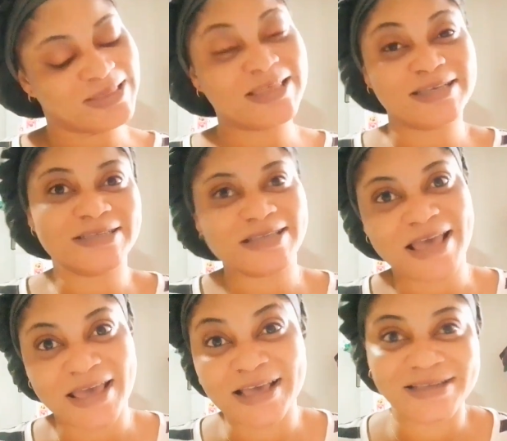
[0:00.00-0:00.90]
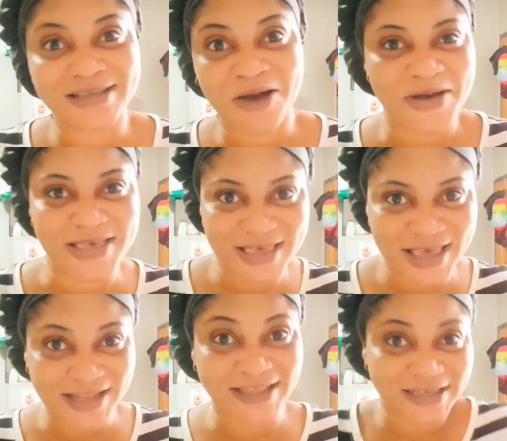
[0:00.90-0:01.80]
this year is our
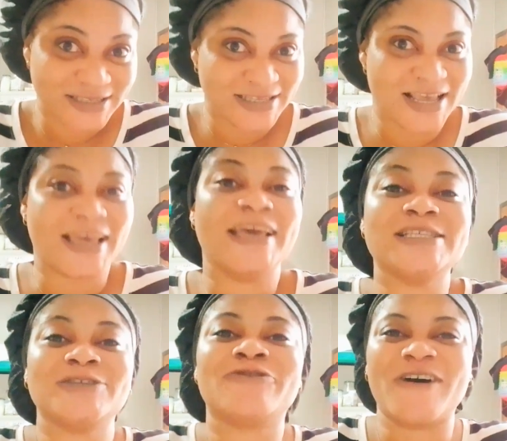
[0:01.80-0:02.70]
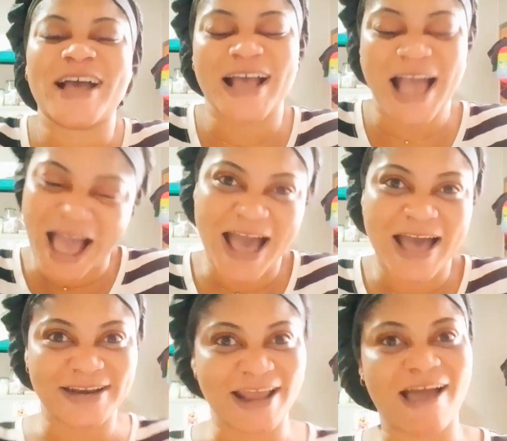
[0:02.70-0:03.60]
year. This year is for
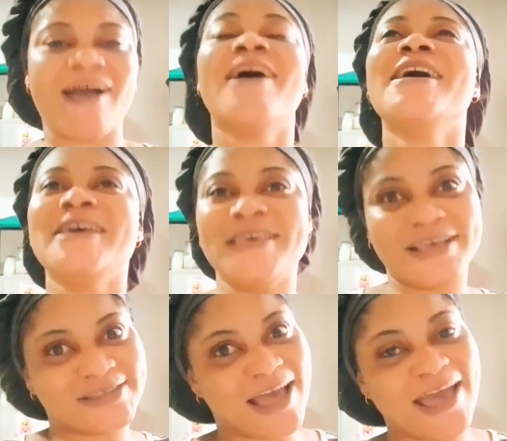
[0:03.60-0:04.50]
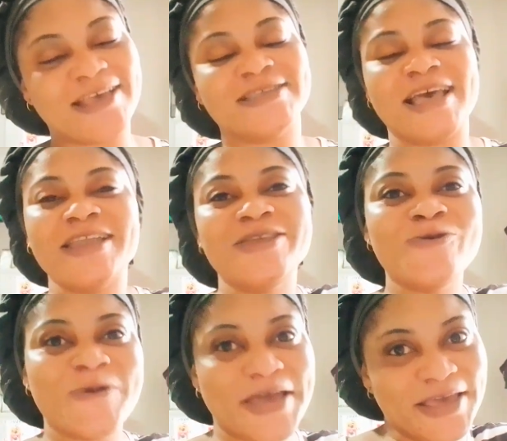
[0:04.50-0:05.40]
Ghana. Yes, guys.
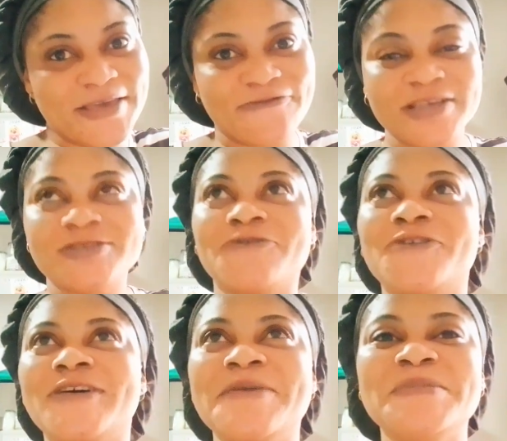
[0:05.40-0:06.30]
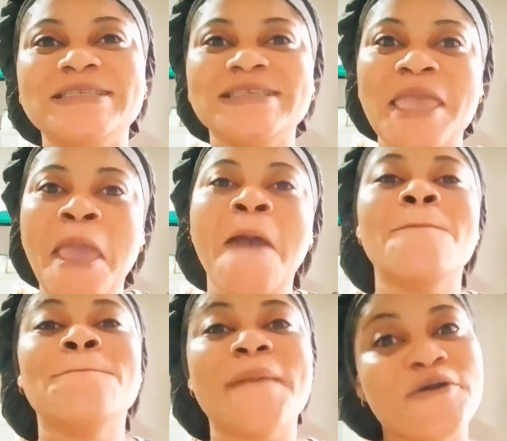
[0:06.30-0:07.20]
Anyway, first of all, let me say
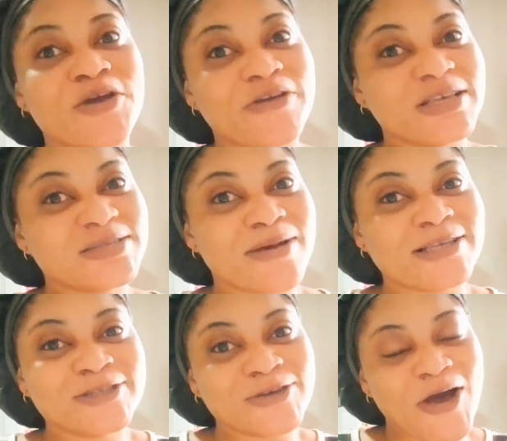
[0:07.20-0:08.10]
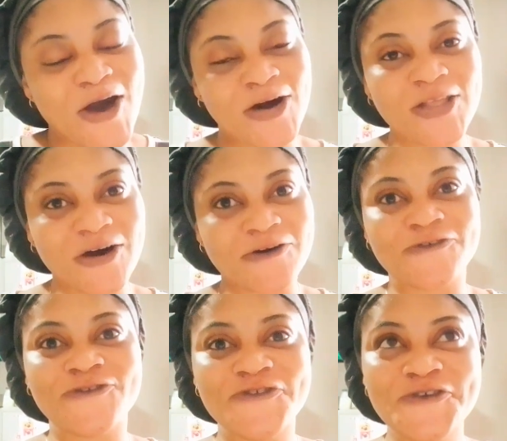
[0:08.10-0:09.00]
Merry Christmas to all
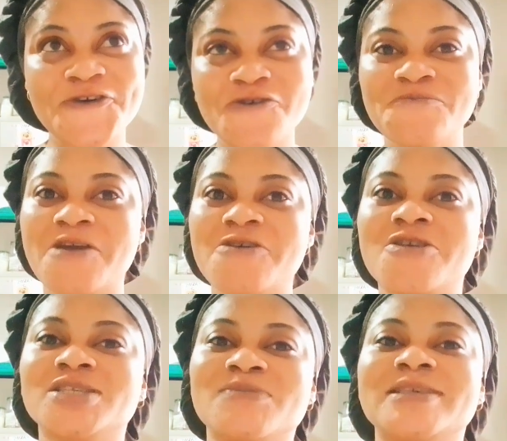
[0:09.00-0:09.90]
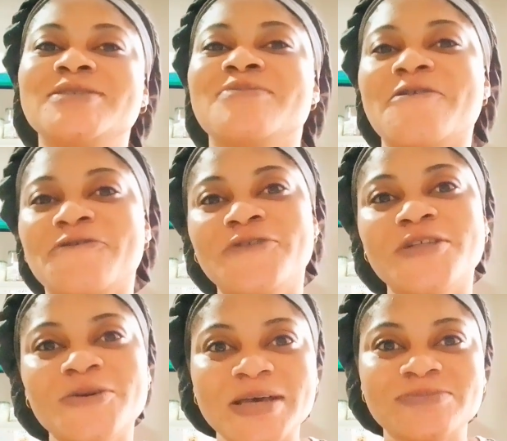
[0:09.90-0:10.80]
of you. Merry Christmas to my
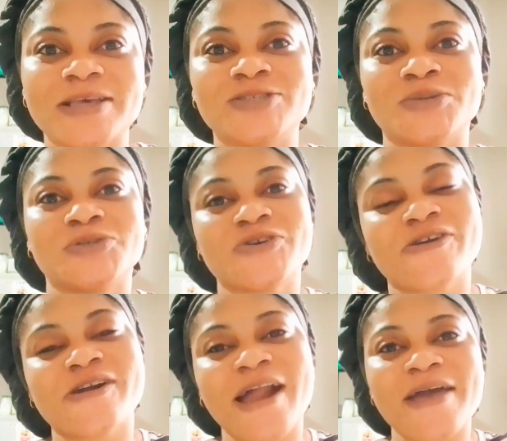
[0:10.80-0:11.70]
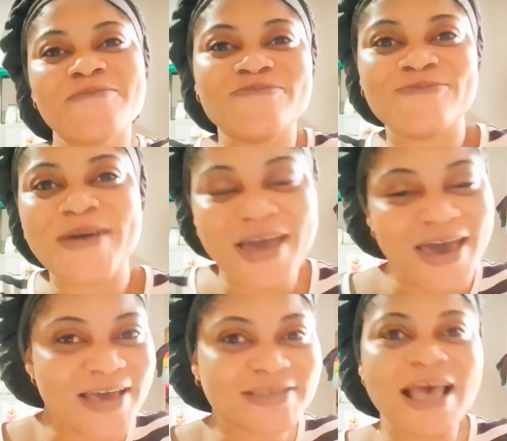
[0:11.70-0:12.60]
followers, my
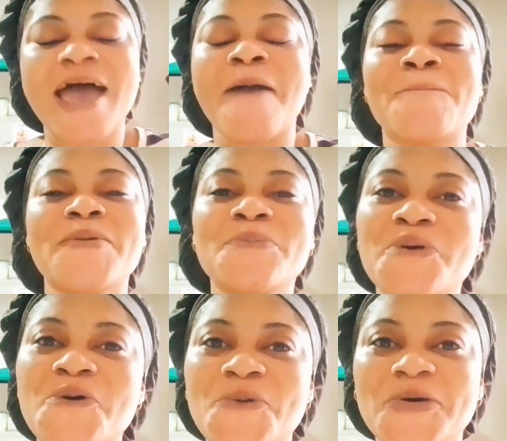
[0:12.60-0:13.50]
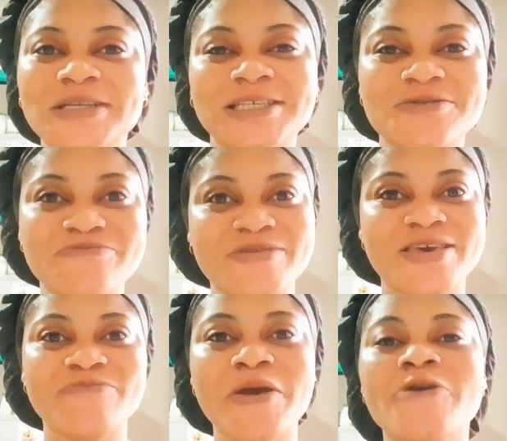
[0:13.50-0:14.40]
subscribers, and people watching
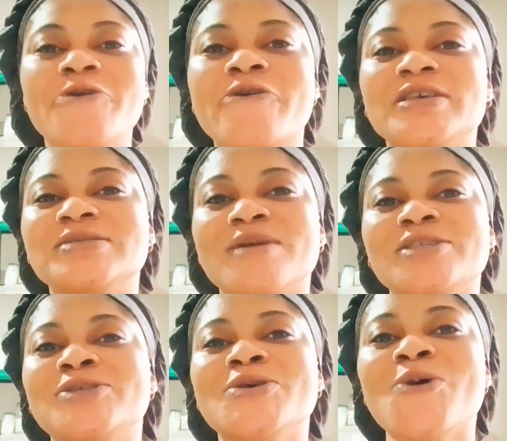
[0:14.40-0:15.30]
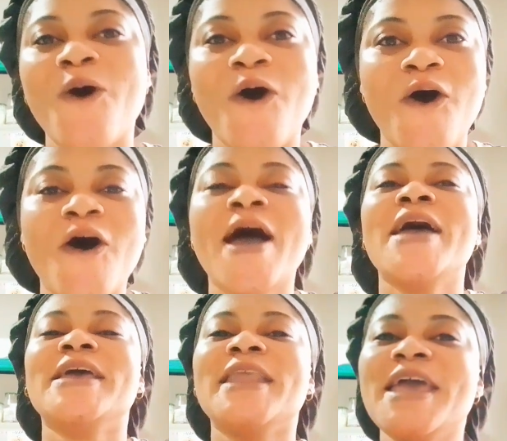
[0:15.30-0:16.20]
me. Merry Christmas to you all
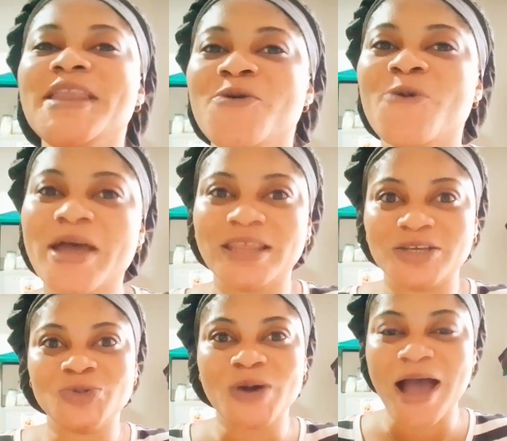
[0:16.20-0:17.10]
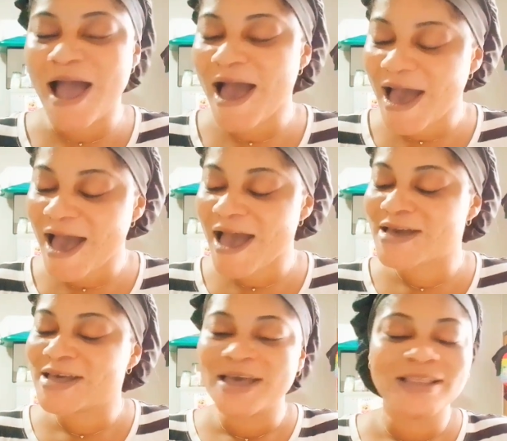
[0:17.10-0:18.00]
in anywhere that you are.
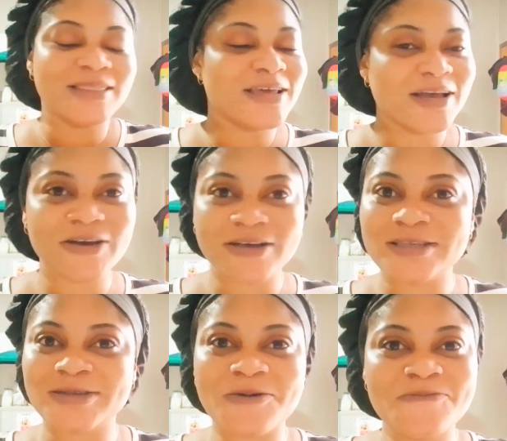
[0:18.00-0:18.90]
Thank God so